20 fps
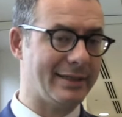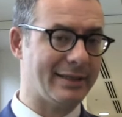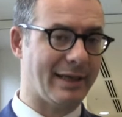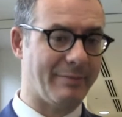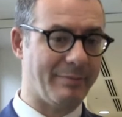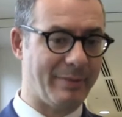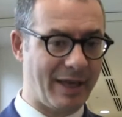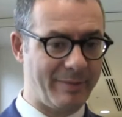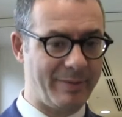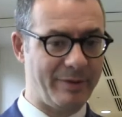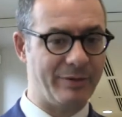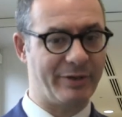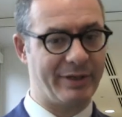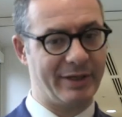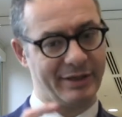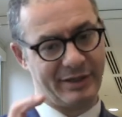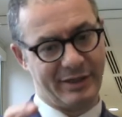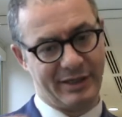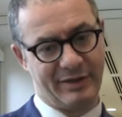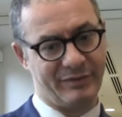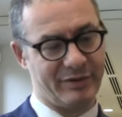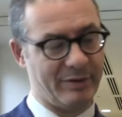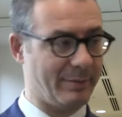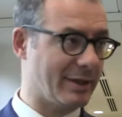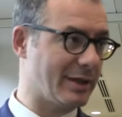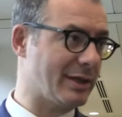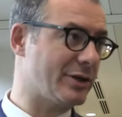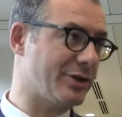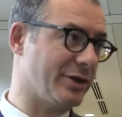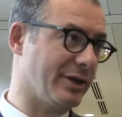and maybe you can give the
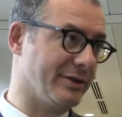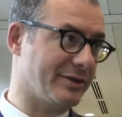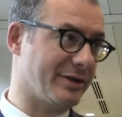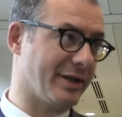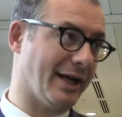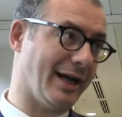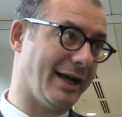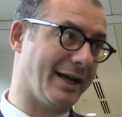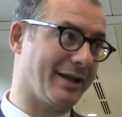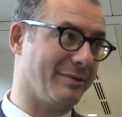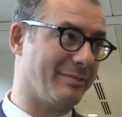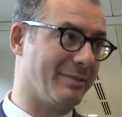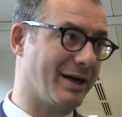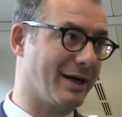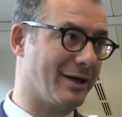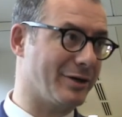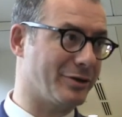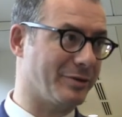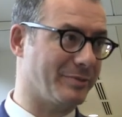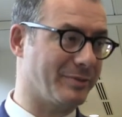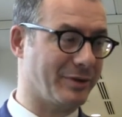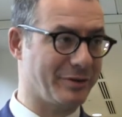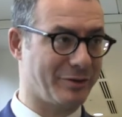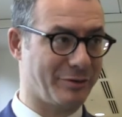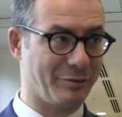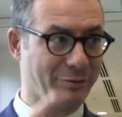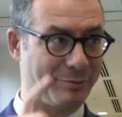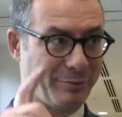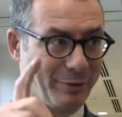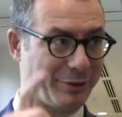merchants a higher margin because
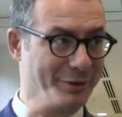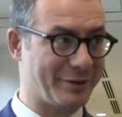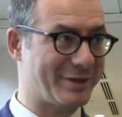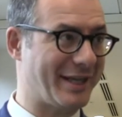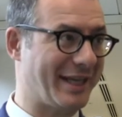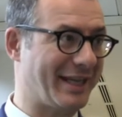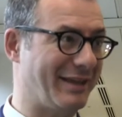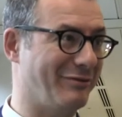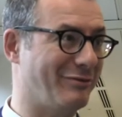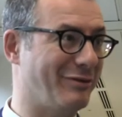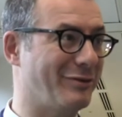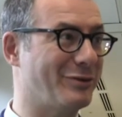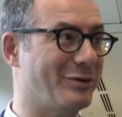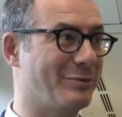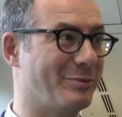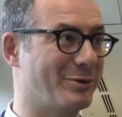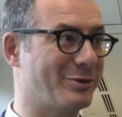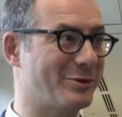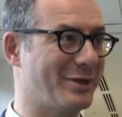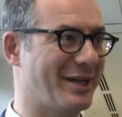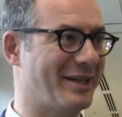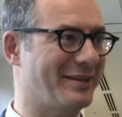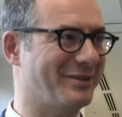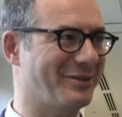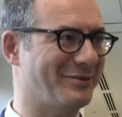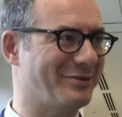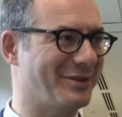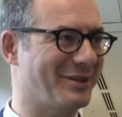Groupon is taking 50%